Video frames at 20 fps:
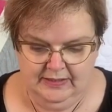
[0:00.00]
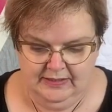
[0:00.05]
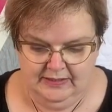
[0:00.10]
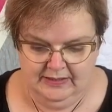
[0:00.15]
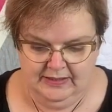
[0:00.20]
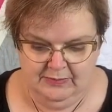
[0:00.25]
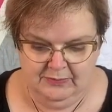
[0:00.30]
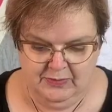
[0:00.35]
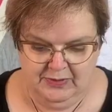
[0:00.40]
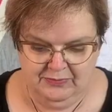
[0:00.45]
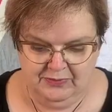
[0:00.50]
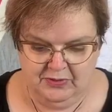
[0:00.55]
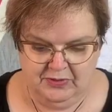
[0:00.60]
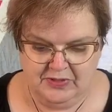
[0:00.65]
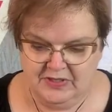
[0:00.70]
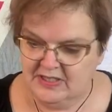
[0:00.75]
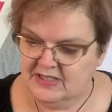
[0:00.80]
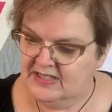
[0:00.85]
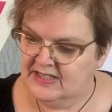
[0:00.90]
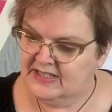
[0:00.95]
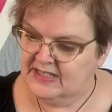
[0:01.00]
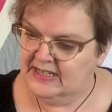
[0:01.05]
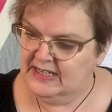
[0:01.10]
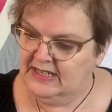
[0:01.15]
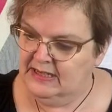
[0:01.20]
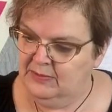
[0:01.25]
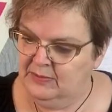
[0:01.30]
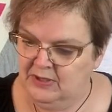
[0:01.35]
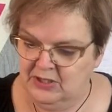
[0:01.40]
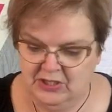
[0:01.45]
Then we've got
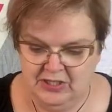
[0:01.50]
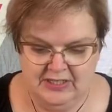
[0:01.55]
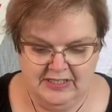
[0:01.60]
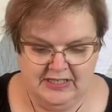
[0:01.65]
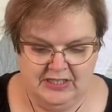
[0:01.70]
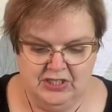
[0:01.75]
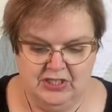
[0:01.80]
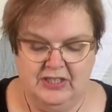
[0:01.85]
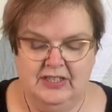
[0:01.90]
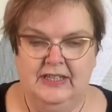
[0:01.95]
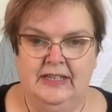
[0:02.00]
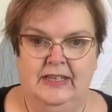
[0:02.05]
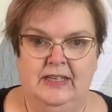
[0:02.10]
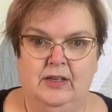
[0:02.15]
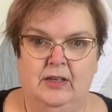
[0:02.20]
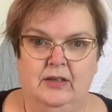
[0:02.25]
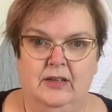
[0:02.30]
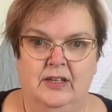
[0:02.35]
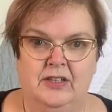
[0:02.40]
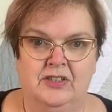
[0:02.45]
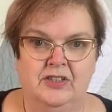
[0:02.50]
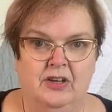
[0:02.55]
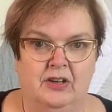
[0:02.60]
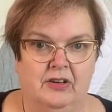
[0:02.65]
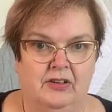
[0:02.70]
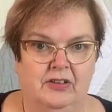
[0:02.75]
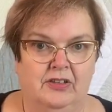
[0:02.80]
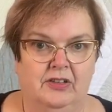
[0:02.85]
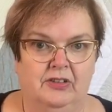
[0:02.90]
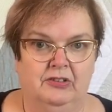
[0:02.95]
C, which is actually a
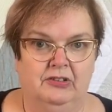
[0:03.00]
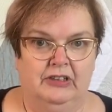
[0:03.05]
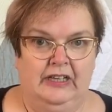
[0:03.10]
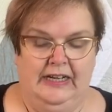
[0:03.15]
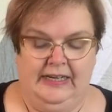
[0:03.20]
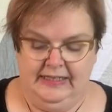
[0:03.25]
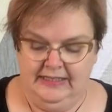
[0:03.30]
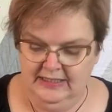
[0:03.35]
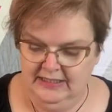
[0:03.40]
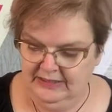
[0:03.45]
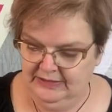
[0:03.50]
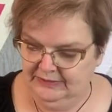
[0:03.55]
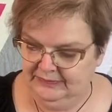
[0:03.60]
dark grey.